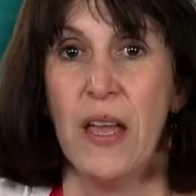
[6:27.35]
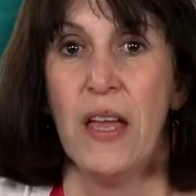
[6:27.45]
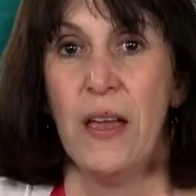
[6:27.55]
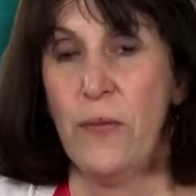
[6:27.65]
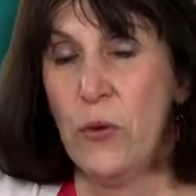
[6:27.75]

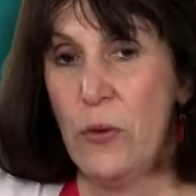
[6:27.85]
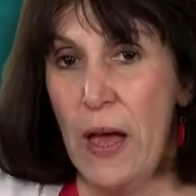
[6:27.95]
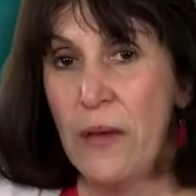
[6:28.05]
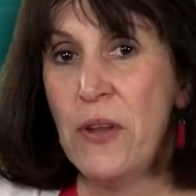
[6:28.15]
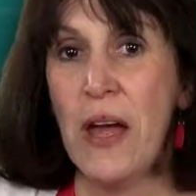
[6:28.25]
If you
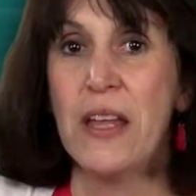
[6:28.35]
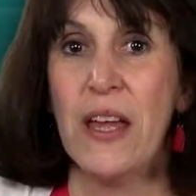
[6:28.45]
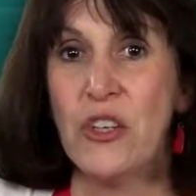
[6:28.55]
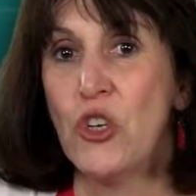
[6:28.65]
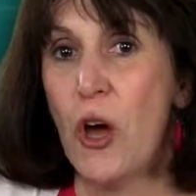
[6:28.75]
have not
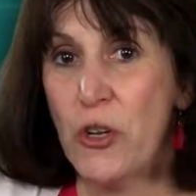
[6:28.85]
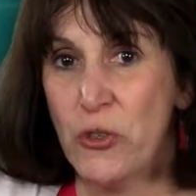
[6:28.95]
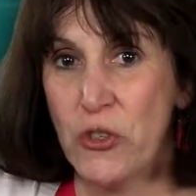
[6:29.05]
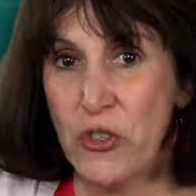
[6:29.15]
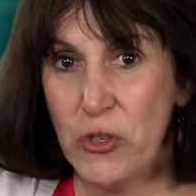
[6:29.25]
yet taught your
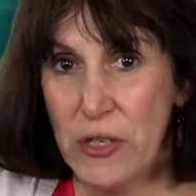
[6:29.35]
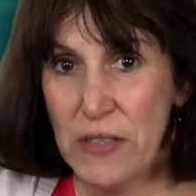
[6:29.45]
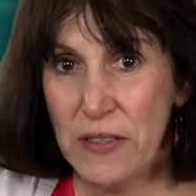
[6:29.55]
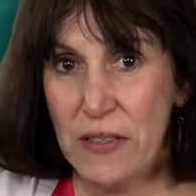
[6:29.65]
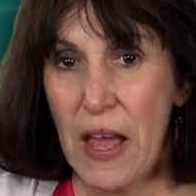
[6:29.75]

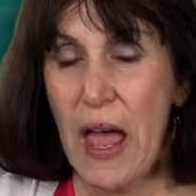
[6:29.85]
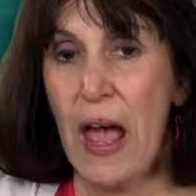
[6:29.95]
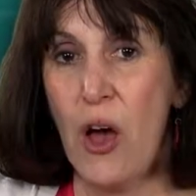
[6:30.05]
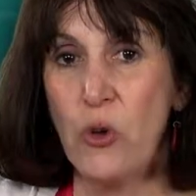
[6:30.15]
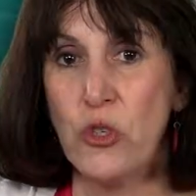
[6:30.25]
students
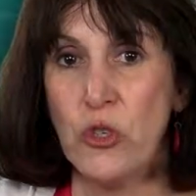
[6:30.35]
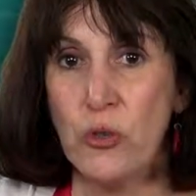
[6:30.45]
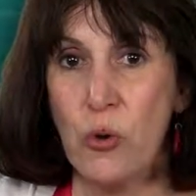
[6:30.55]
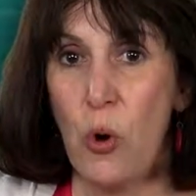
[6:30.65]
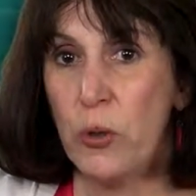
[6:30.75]
how
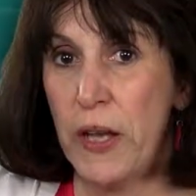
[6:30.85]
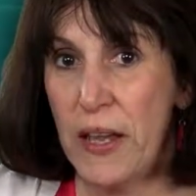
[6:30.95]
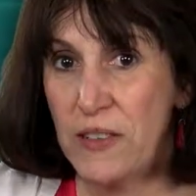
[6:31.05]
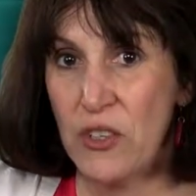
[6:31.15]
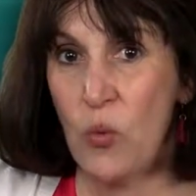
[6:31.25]
to hold
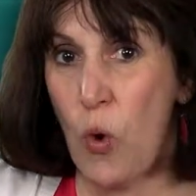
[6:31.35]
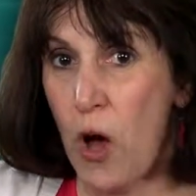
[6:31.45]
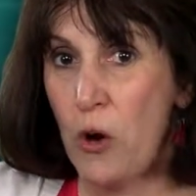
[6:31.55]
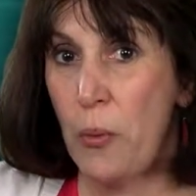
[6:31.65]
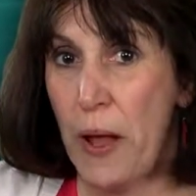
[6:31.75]
hands and
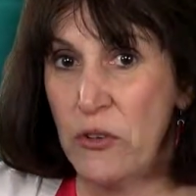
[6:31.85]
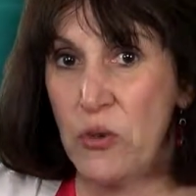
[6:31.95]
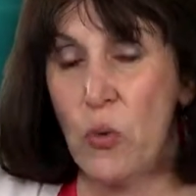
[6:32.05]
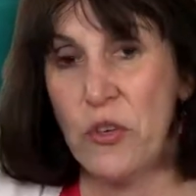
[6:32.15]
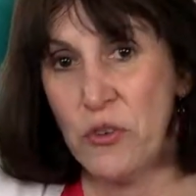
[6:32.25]
walk around
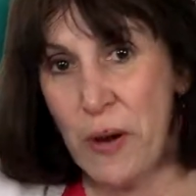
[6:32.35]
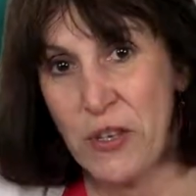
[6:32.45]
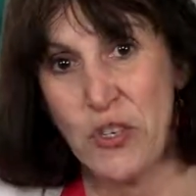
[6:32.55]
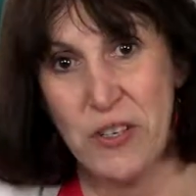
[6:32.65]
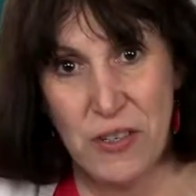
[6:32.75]
in one
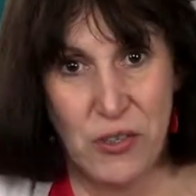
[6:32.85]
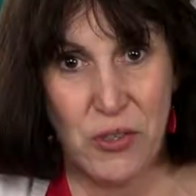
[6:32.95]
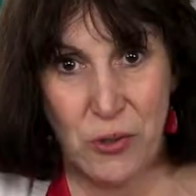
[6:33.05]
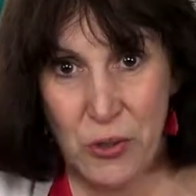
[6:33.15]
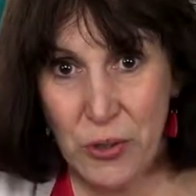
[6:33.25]
direction in a
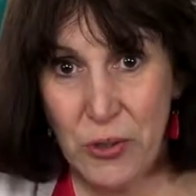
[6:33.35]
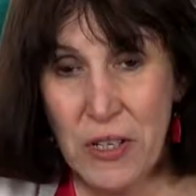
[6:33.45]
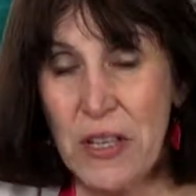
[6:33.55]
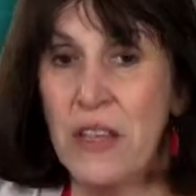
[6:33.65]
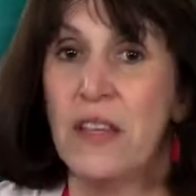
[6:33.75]
circle,
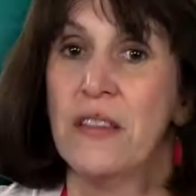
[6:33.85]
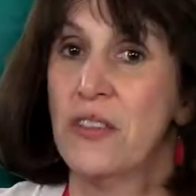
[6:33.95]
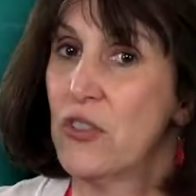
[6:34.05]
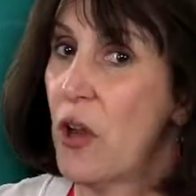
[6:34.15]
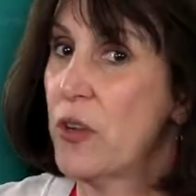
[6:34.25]
this
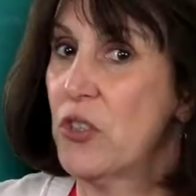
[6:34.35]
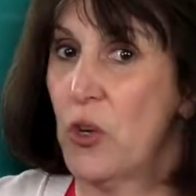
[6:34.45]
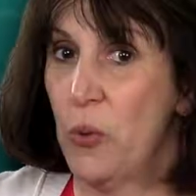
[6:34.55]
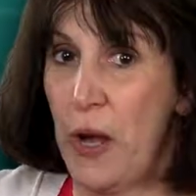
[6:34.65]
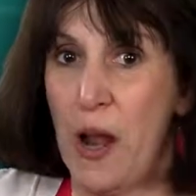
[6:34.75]
song is a
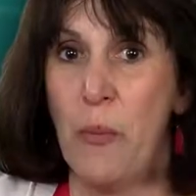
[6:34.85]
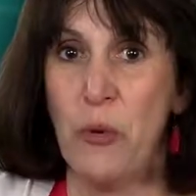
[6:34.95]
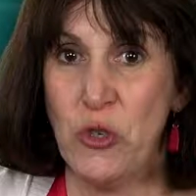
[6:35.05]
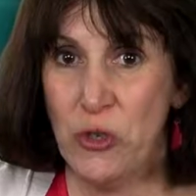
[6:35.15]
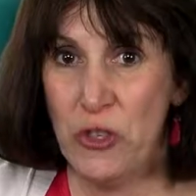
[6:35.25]
great
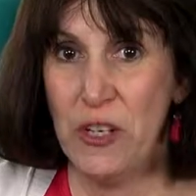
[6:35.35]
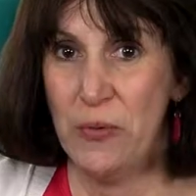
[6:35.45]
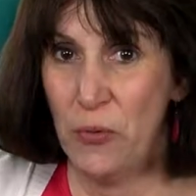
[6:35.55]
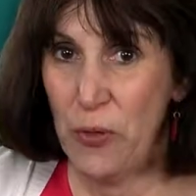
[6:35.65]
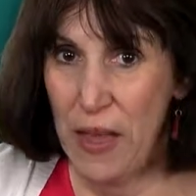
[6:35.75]
opportunity
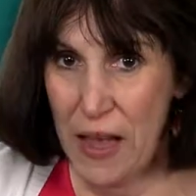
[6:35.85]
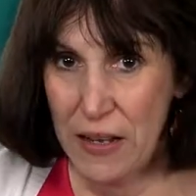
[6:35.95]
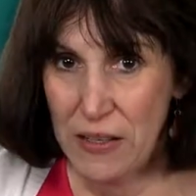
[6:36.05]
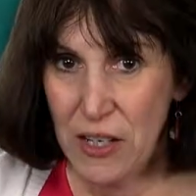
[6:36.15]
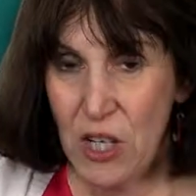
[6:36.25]
for
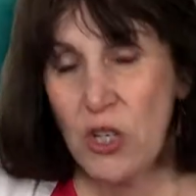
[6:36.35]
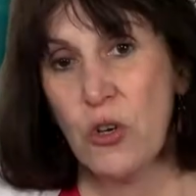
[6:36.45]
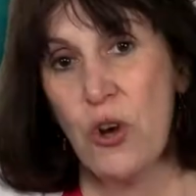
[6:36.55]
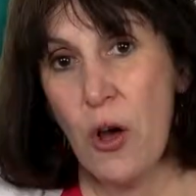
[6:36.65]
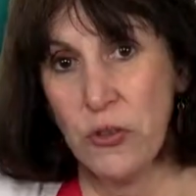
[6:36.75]
that. You
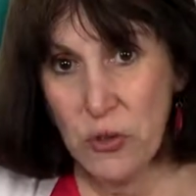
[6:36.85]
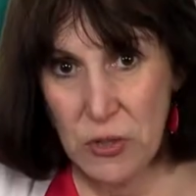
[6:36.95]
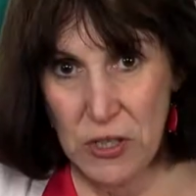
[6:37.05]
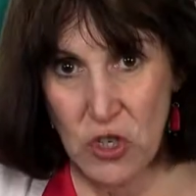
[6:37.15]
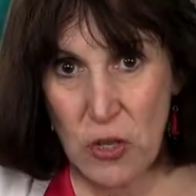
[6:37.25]
can also
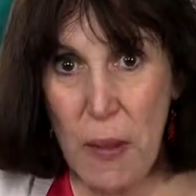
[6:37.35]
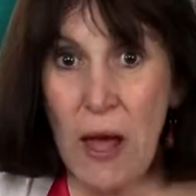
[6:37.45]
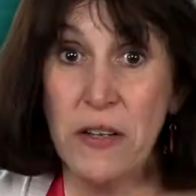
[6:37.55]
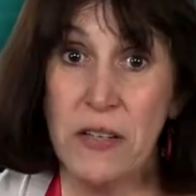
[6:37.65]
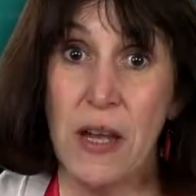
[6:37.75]
teach them how
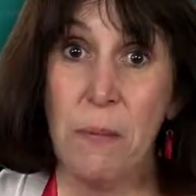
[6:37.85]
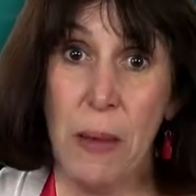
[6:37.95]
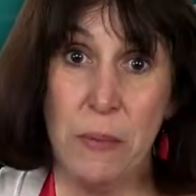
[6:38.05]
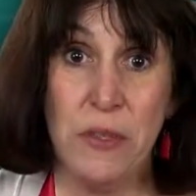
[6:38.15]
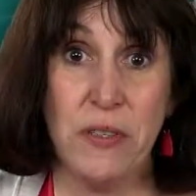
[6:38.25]
to take
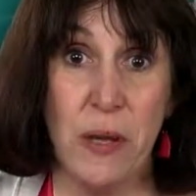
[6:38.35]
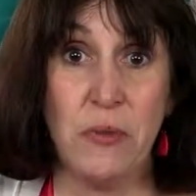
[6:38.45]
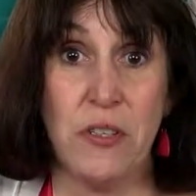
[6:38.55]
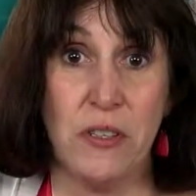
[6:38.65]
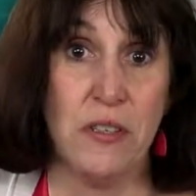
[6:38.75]
baby
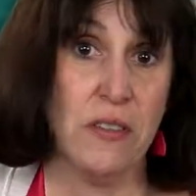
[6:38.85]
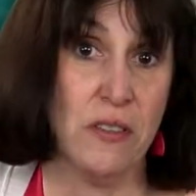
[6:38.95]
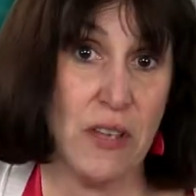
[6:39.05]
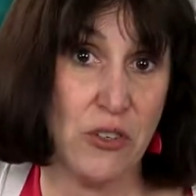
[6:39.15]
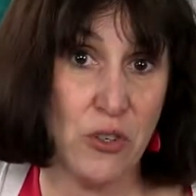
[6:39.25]
steps into the
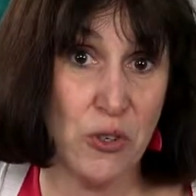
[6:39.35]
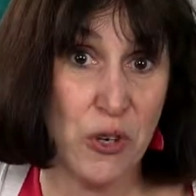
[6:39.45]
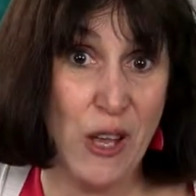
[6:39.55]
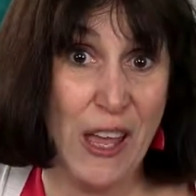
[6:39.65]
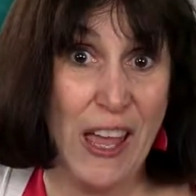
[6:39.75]
center
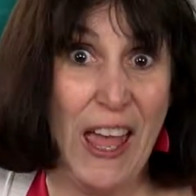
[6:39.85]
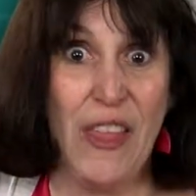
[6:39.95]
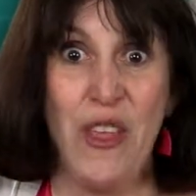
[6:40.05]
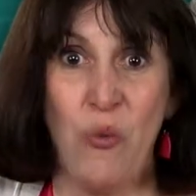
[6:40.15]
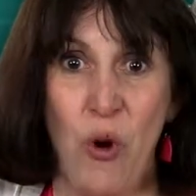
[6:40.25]

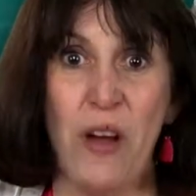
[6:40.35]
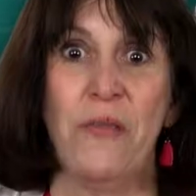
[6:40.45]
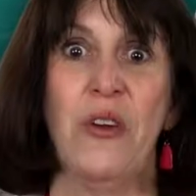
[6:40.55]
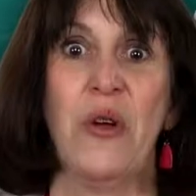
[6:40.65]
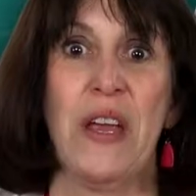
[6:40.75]
and then walk
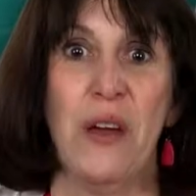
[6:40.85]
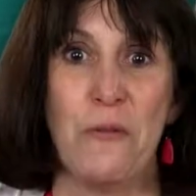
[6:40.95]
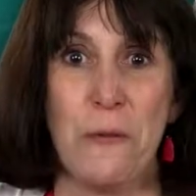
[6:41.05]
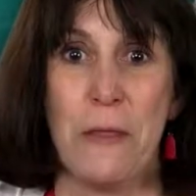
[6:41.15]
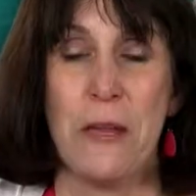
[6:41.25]
very
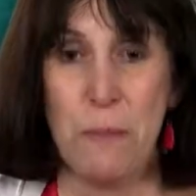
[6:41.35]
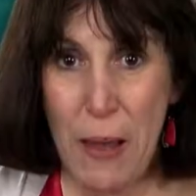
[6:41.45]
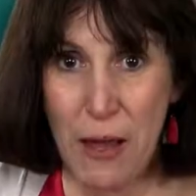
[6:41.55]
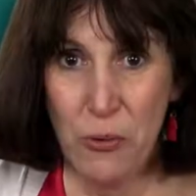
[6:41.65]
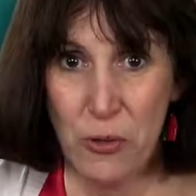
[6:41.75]
carefully
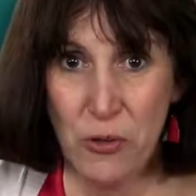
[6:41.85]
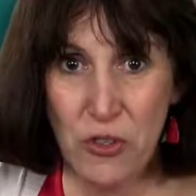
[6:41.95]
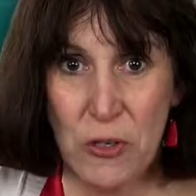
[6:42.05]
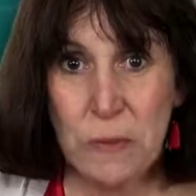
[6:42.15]
backwards.